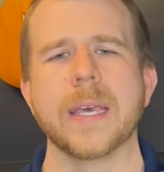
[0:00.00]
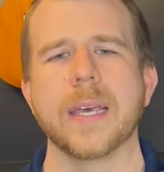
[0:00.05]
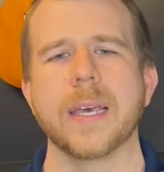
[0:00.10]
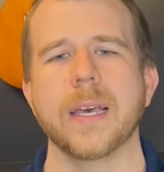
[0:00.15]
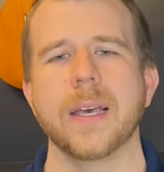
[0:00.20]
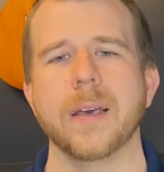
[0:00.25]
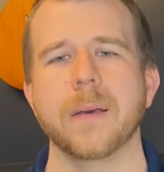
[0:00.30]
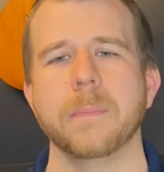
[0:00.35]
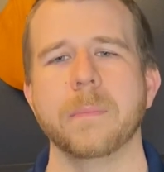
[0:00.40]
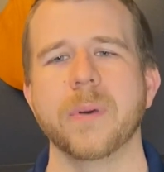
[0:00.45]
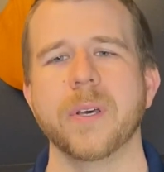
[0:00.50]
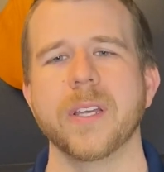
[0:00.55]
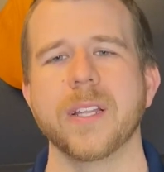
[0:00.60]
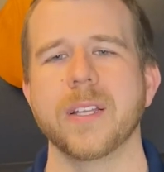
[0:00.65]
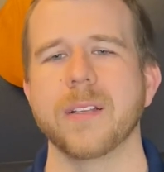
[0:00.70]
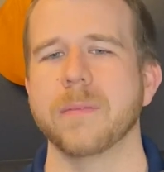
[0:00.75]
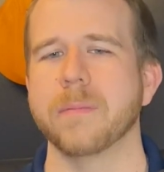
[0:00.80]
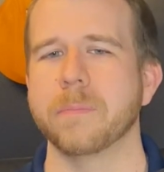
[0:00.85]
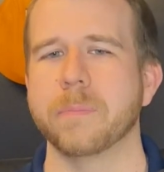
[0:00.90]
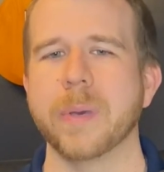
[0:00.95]

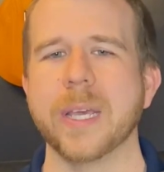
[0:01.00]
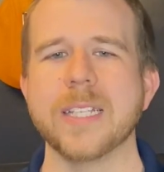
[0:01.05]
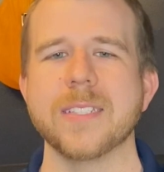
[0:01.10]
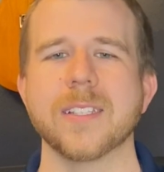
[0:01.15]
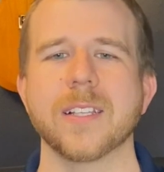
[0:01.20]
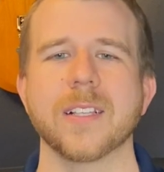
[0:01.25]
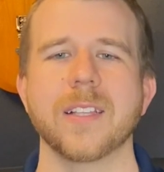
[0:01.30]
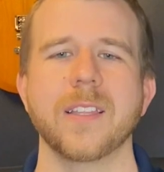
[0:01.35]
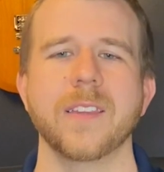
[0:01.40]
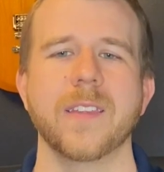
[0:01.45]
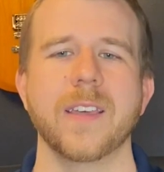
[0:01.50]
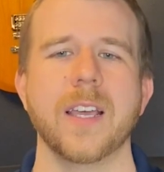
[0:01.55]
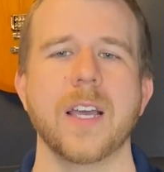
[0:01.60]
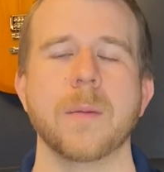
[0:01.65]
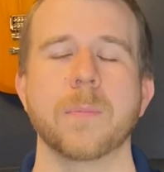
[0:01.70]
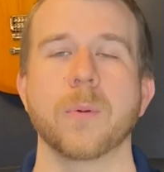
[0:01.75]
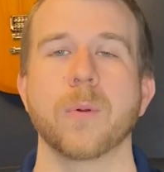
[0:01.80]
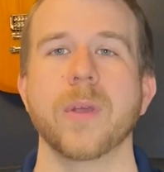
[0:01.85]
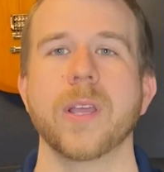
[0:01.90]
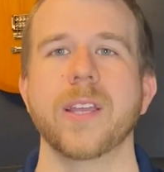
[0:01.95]
But basically, they
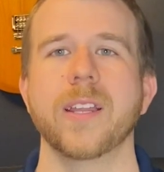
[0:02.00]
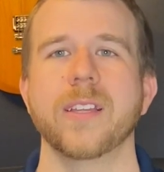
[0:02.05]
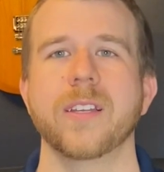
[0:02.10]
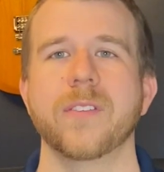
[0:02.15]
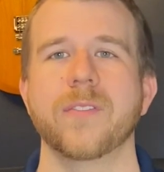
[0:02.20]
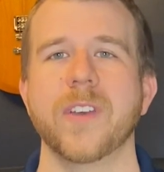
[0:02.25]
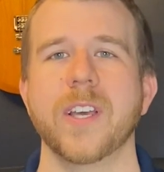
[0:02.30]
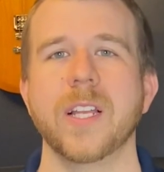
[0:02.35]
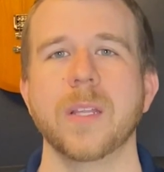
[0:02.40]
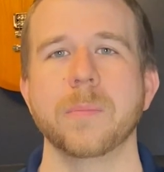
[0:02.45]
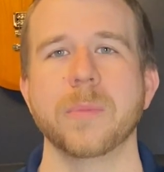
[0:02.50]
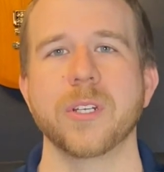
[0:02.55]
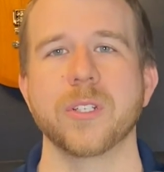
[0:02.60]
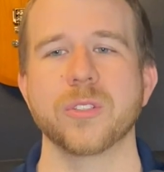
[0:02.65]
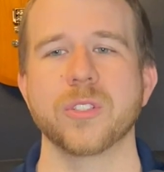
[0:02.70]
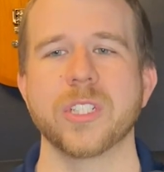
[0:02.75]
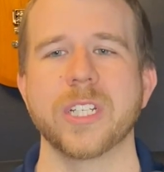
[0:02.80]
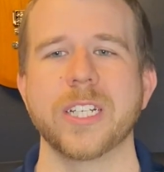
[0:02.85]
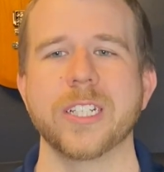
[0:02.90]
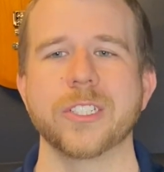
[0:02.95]
operate a developmental
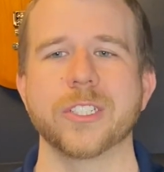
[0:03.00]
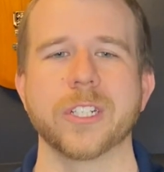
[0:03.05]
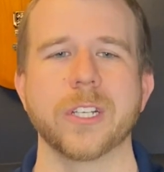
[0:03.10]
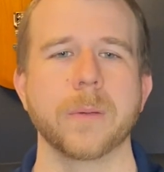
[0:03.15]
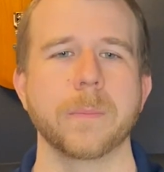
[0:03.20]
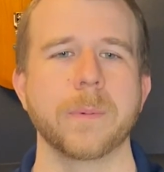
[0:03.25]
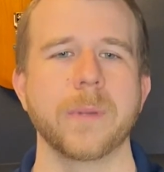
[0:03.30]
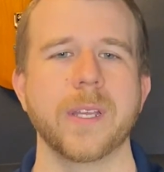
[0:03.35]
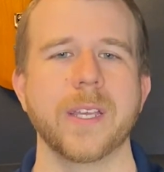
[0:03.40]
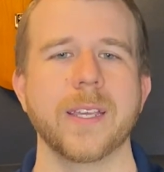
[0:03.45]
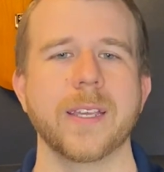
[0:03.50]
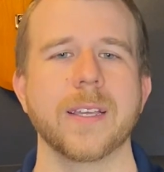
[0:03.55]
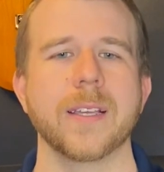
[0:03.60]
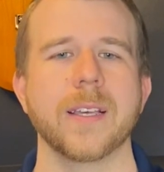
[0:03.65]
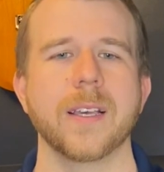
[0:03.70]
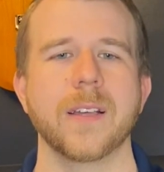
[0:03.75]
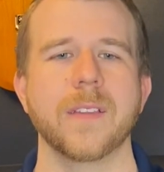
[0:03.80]
stage company.